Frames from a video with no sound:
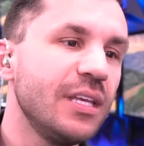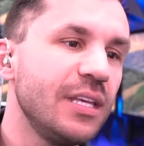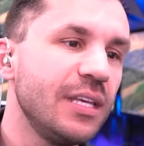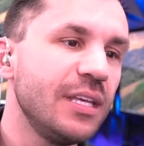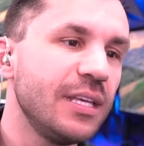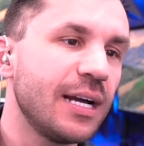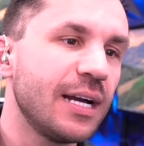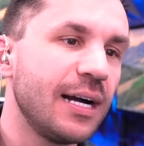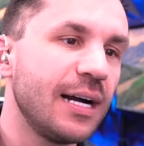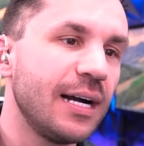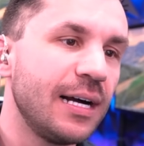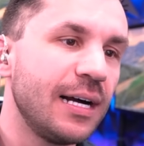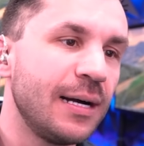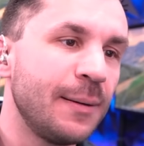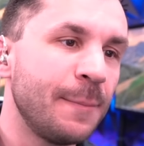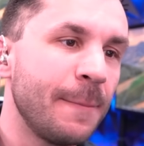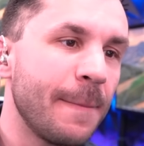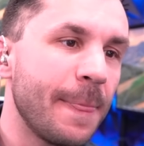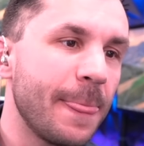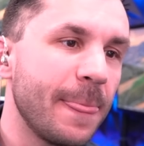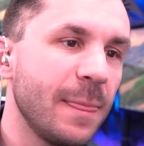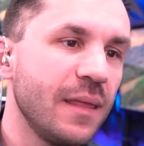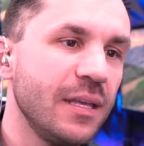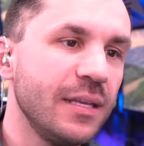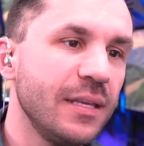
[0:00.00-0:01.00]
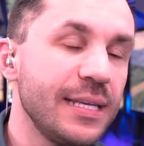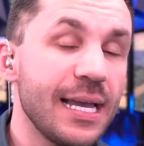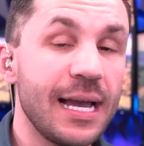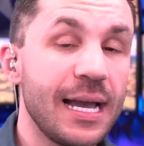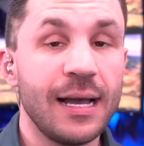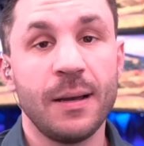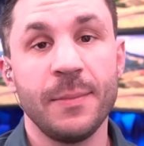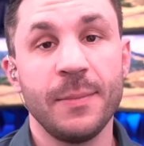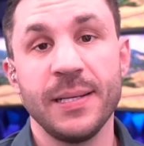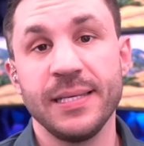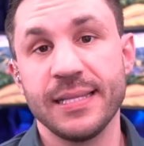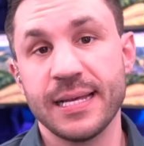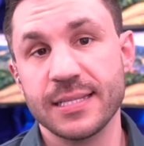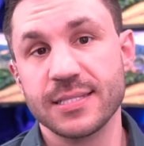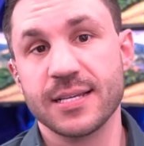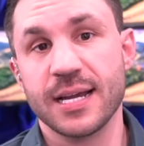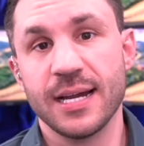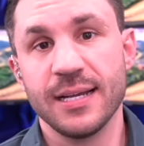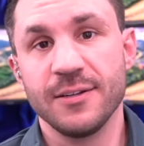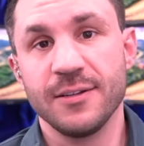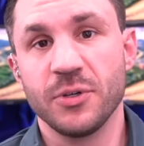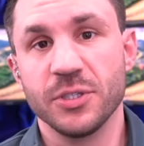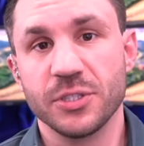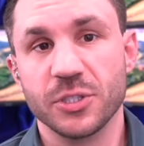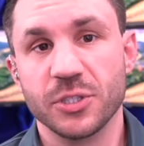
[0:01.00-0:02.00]
um, yeah, I mean, that's kind
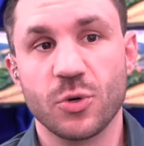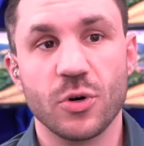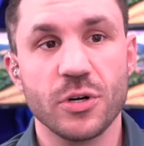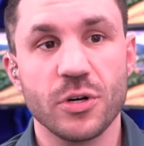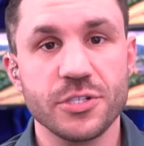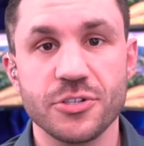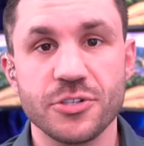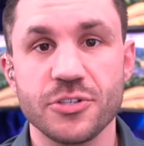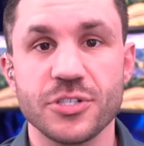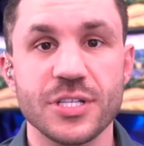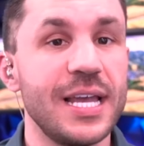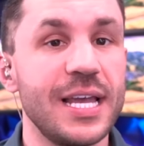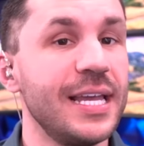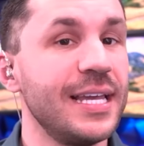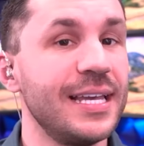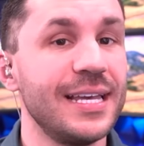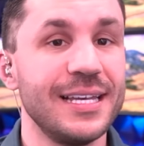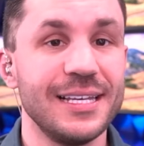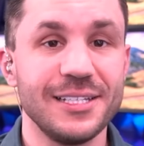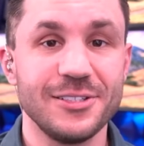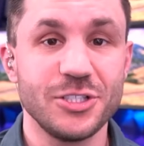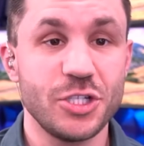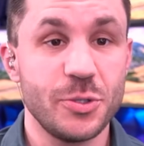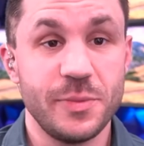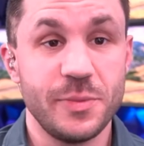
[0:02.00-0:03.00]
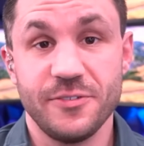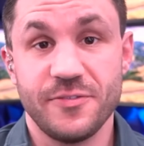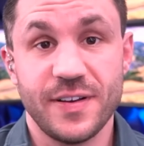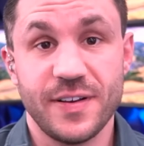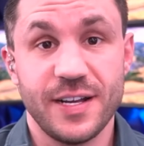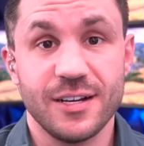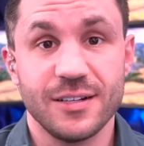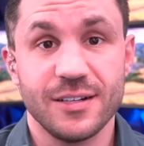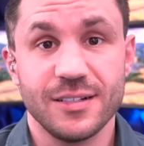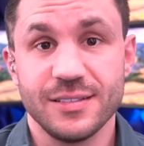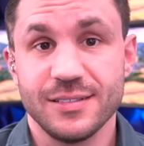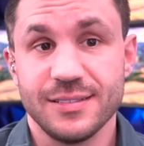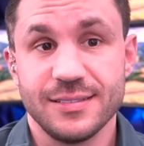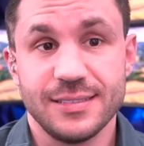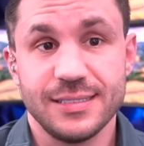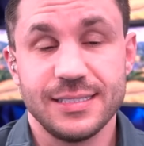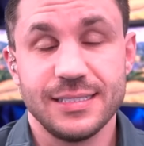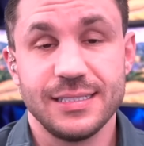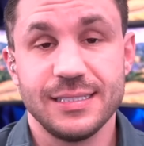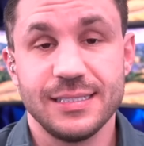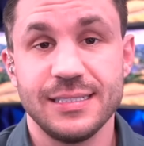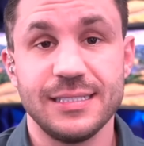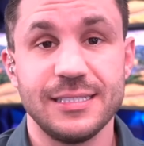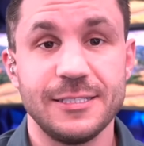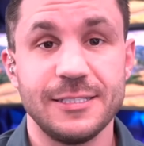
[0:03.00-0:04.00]
of what the courts are saying, to be fair,
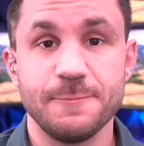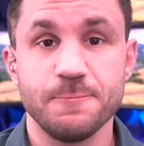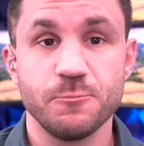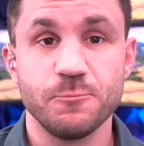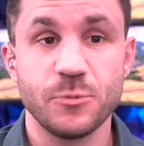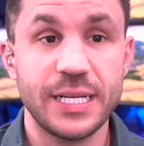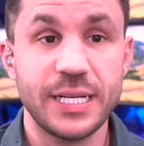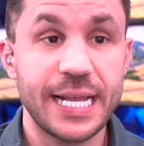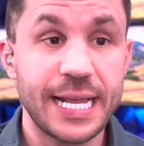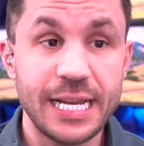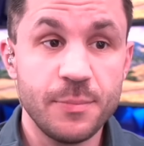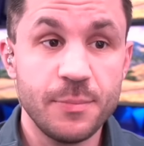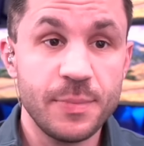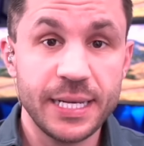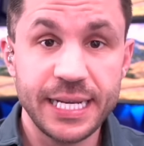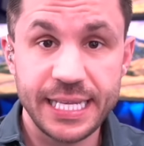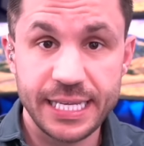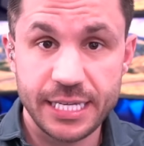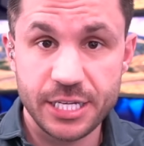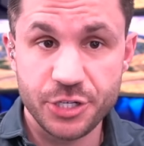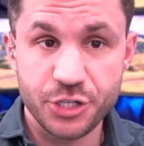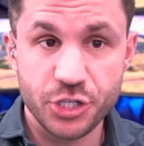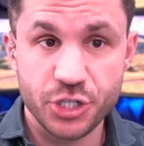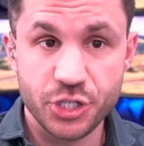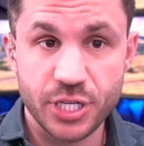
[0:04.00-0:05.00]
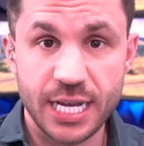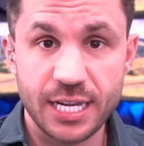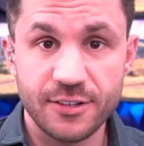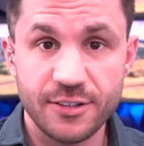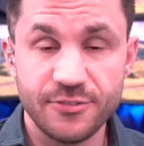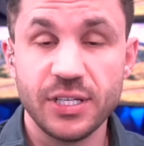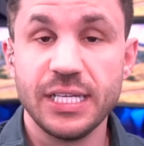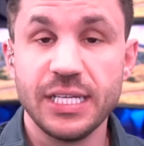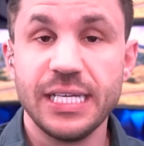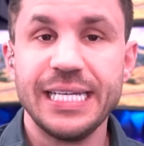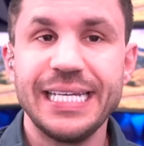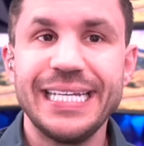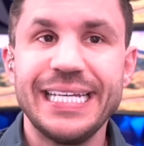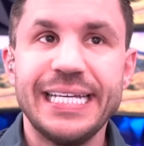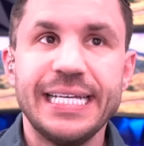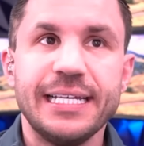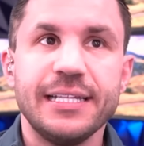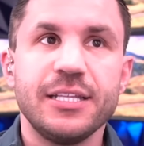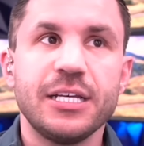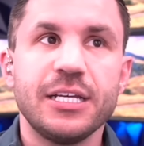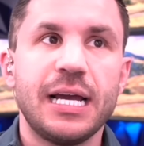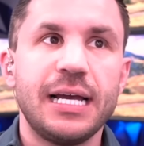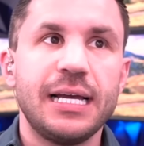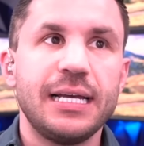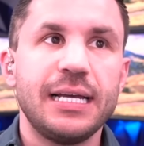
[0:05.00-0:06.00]
right? Anybody can just kind of,
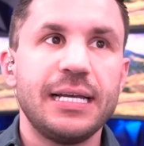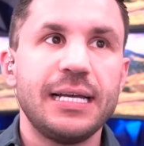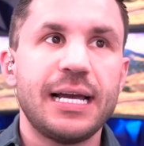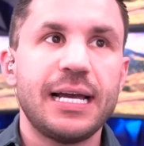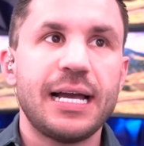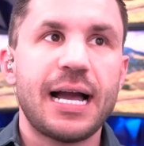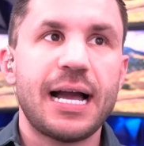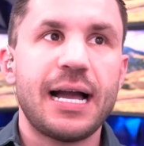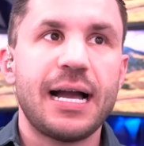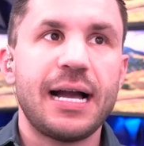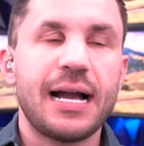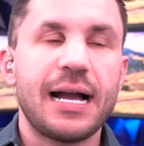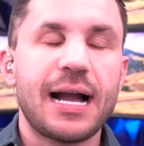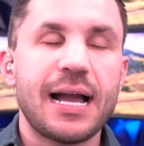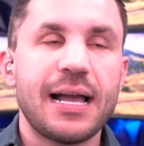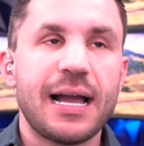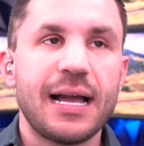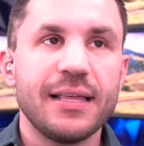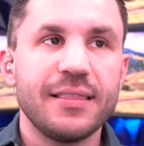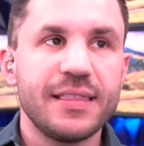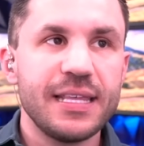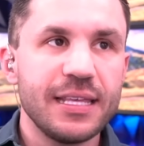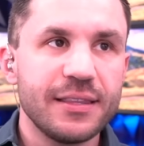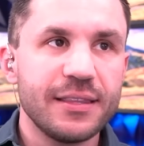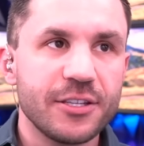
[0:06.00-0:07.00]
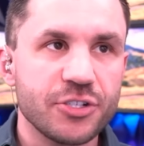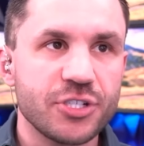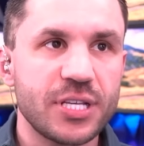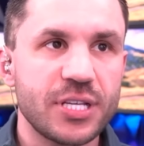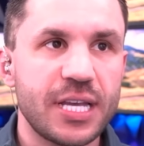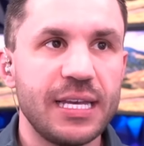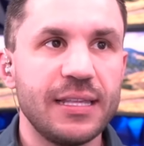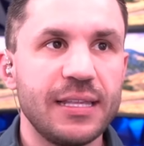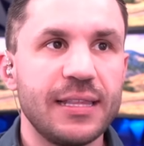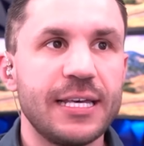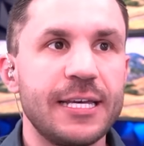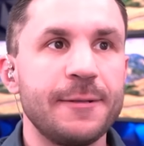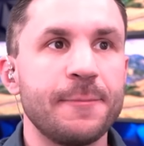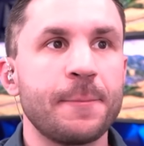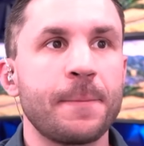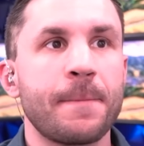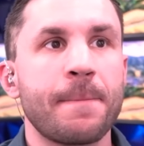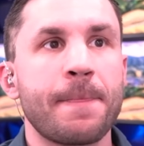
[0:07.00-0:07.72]
uh, I, I think they're saying that